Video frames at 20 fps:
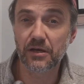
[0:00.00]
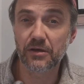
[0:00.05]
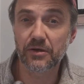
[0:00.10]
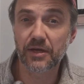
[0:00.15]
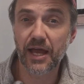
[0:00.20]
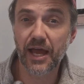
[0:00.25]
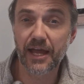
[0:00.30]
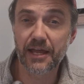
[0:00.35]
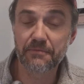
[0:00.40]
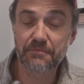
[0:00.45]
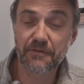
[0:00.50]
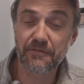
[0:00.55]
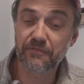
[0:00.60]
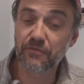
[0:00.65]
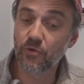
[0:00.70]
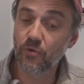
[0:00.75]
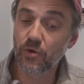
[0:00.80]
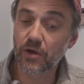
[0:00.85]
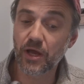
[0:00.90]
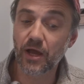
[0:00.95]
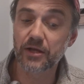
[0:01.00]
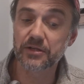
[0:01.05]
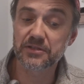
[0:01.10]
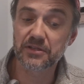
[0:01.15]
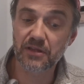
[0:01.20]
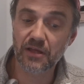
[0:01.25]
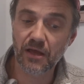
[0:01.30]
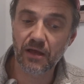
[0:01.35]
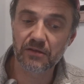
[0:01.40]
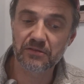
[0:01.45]
Okay, before going
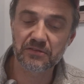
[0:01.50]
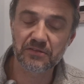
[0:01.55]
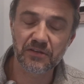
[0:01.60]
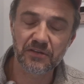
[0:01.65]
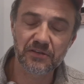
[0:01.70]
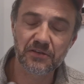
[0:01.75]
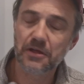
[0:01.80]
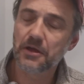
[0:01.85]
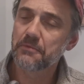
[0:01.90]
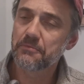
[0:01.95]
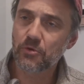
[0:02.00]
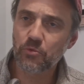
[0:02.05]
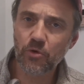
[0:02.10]
to the answers.